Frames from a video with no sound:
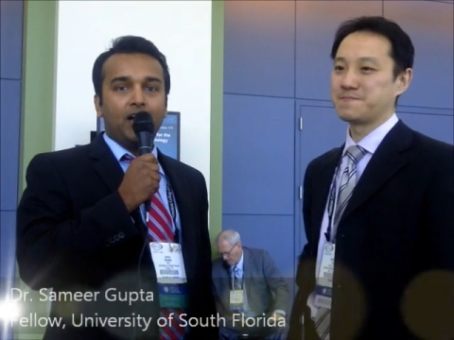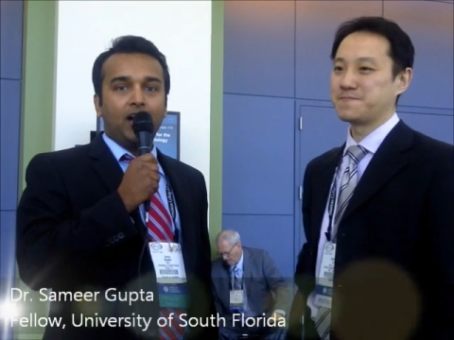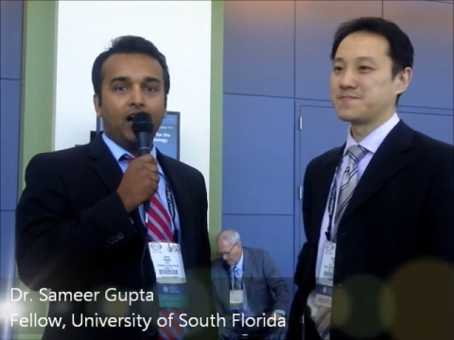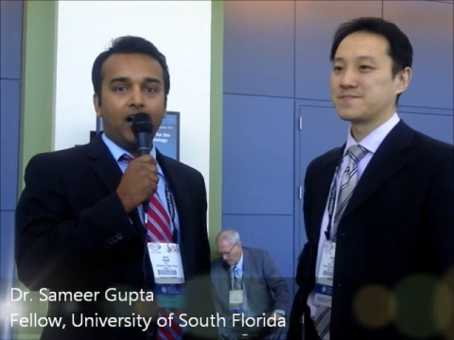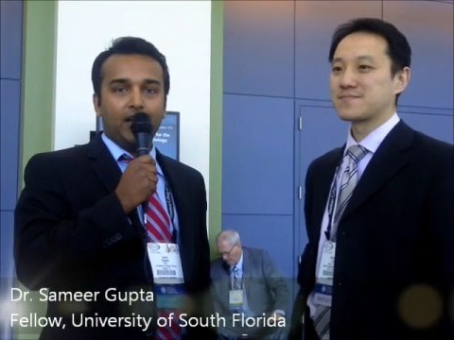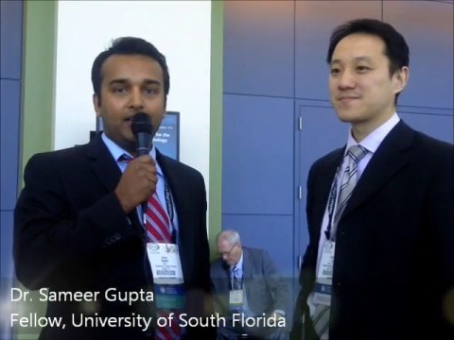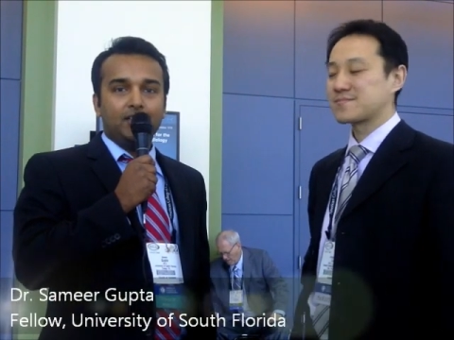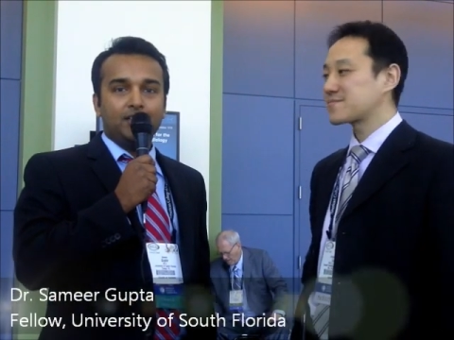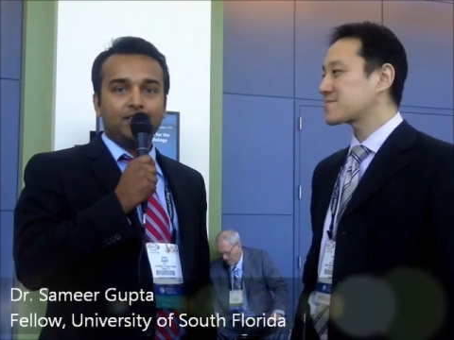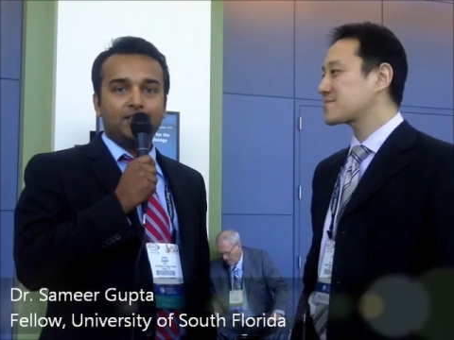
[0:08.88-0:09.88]
Speaker 1: Hi,
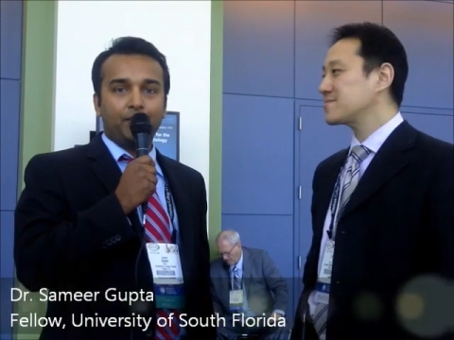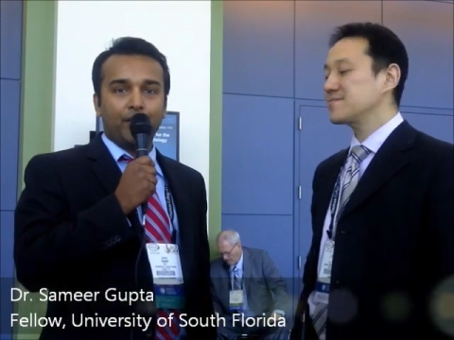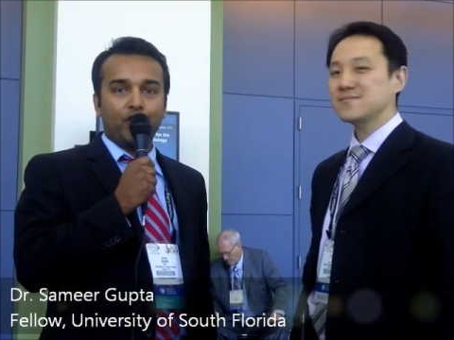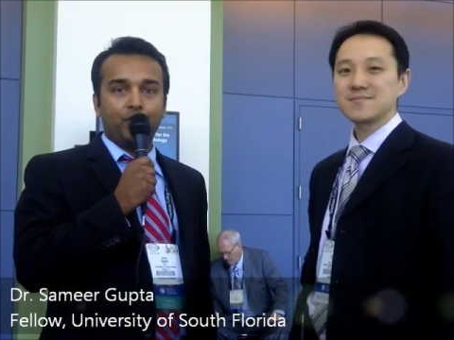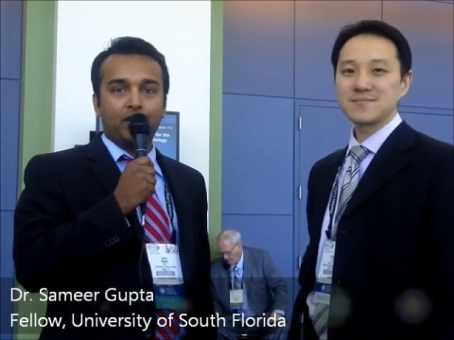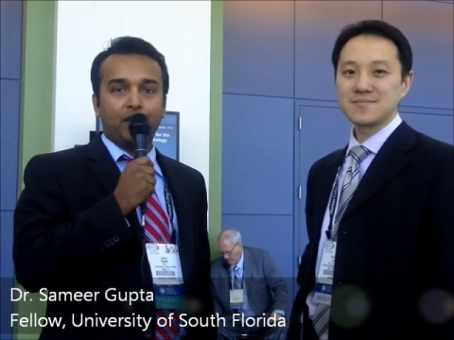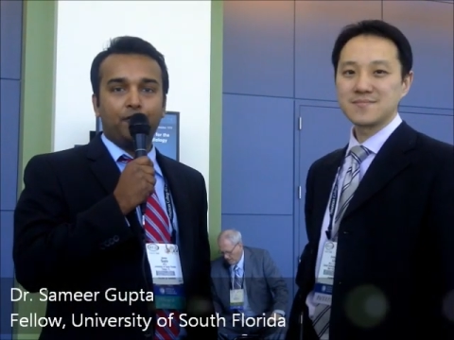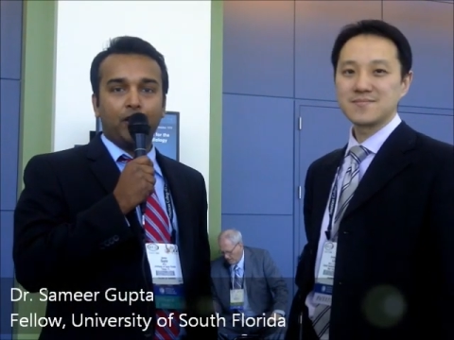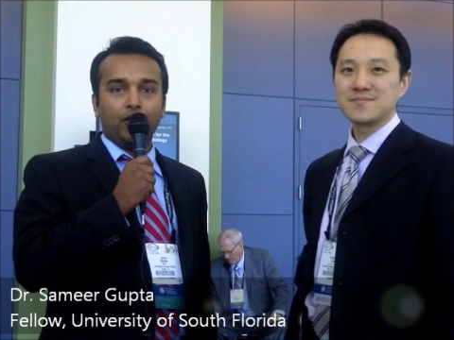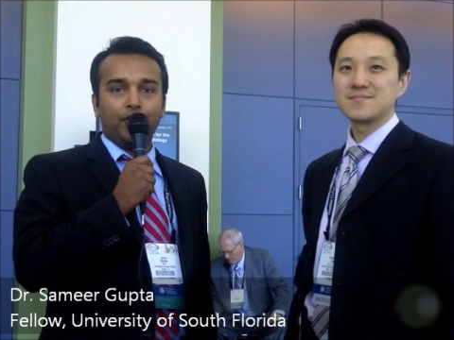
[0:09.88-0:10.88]
this is Sameer Gupta,
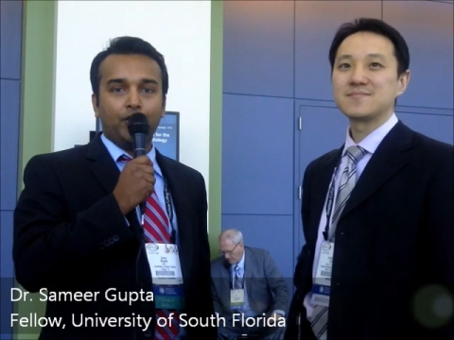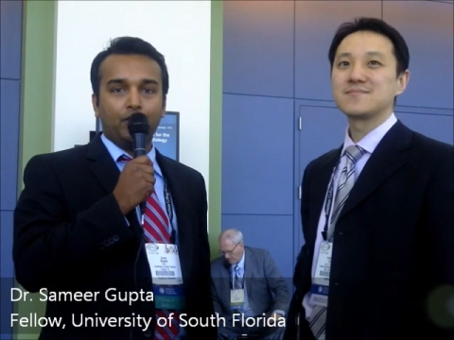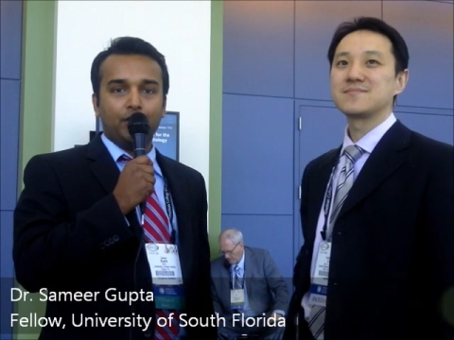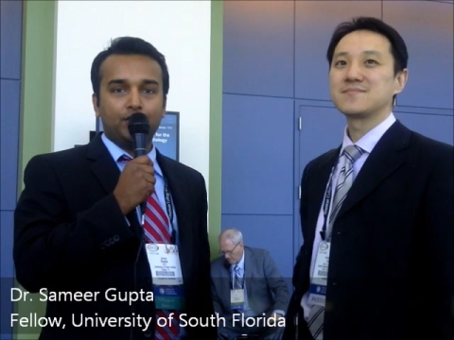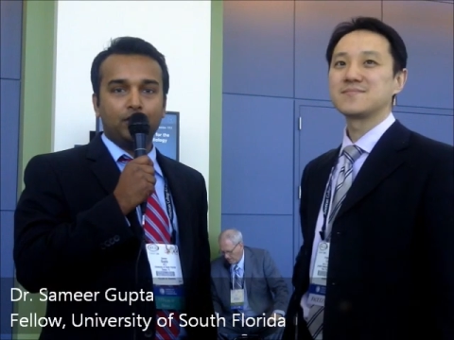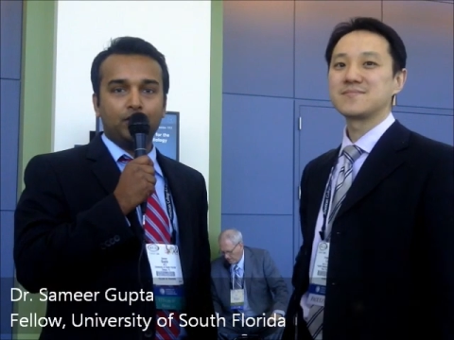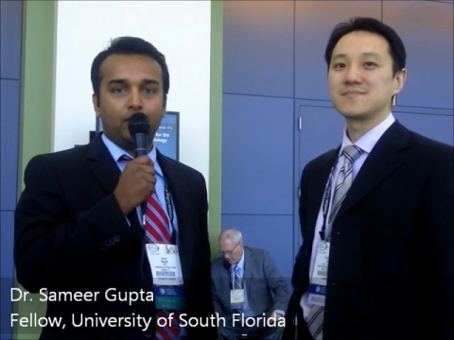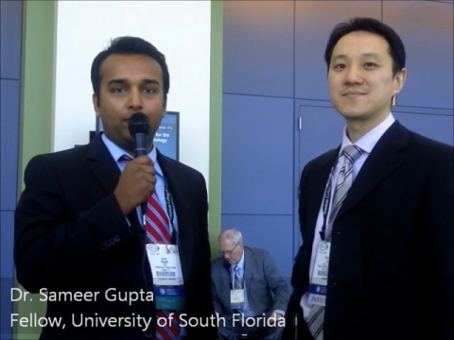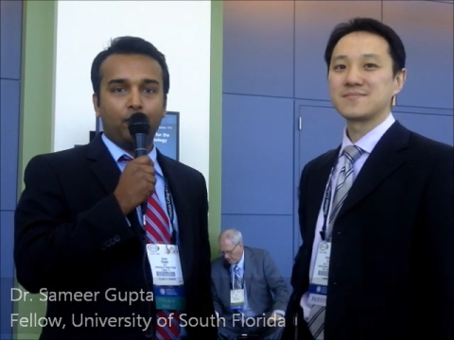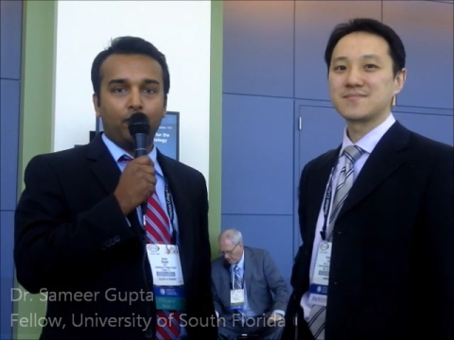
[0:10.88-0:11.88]
fellow at the University of
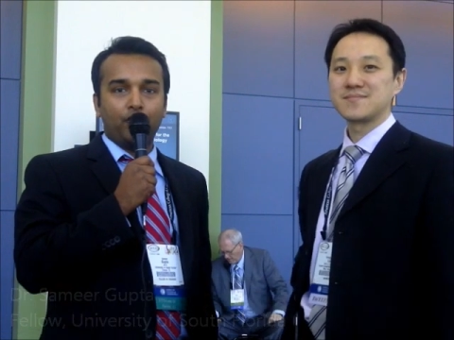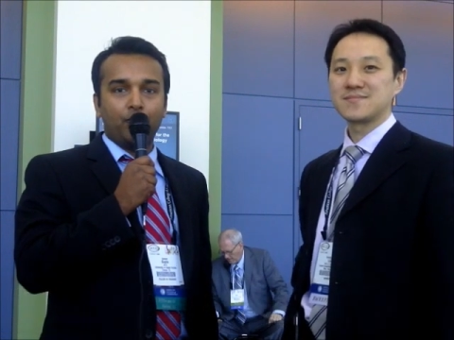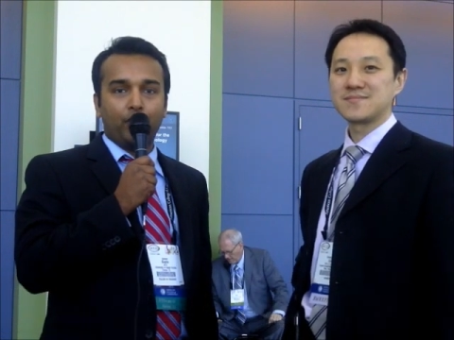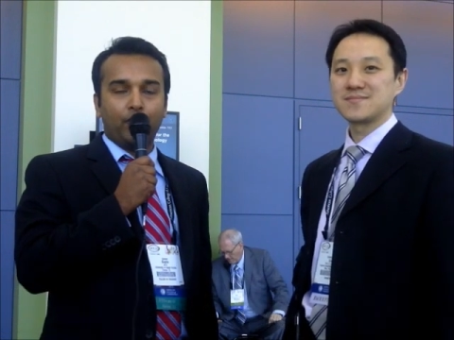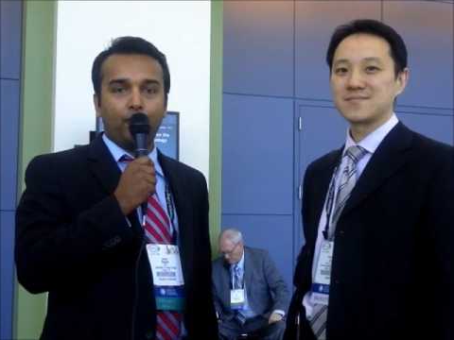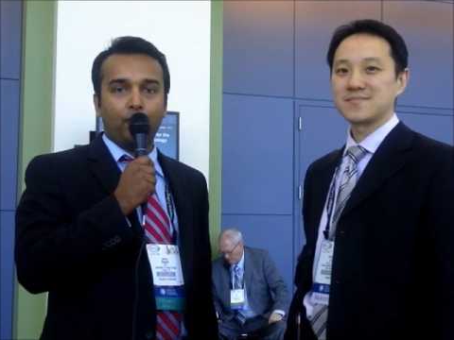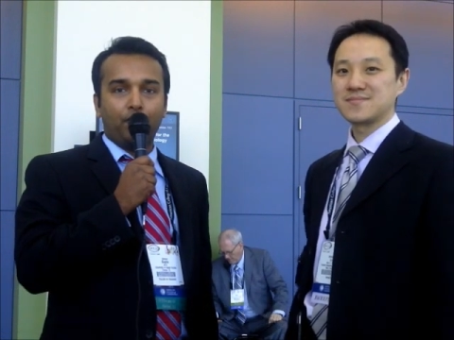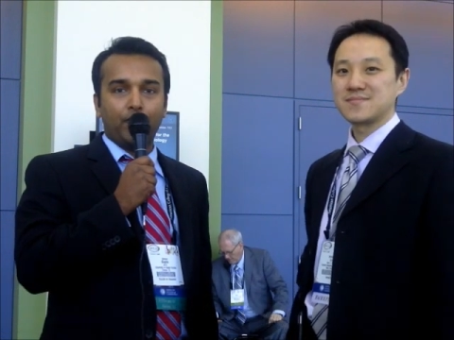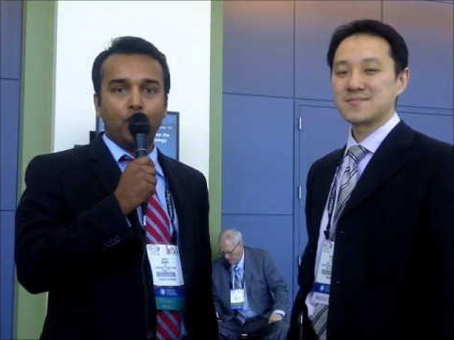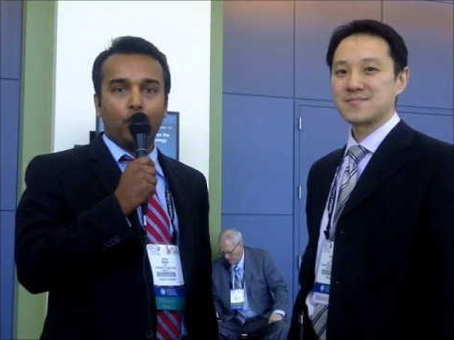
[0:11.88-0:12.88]
South Florida, reporting for
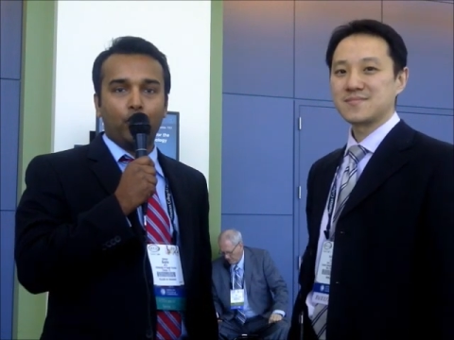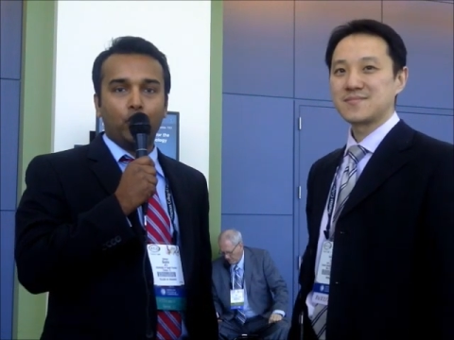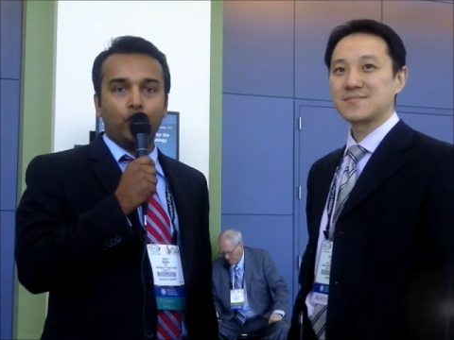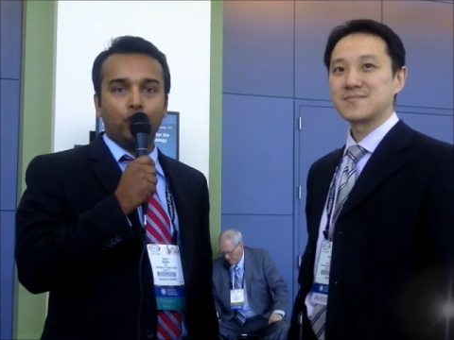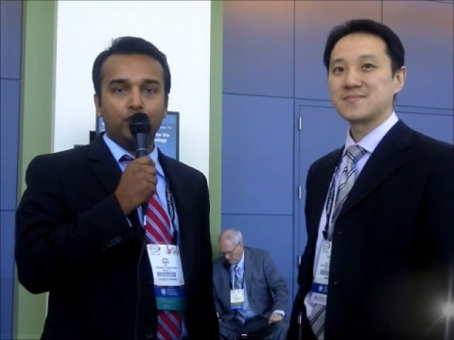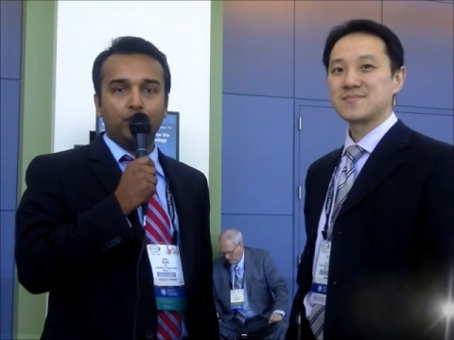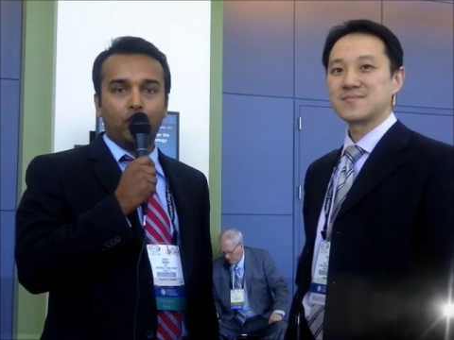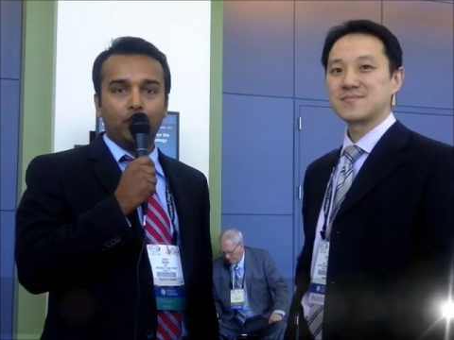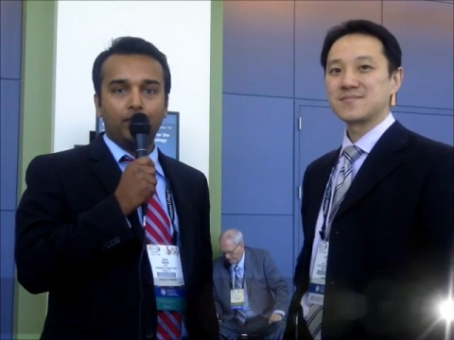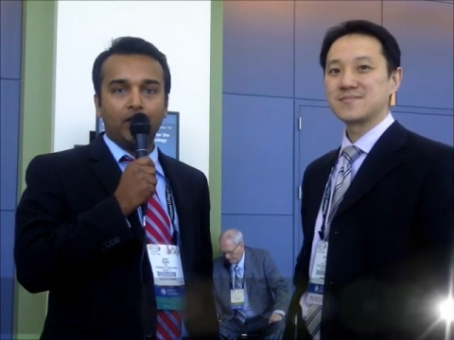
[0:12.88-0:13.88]
Fit On The Go News
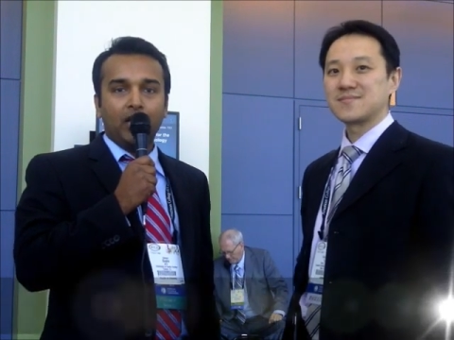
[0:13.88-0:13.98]
Blog.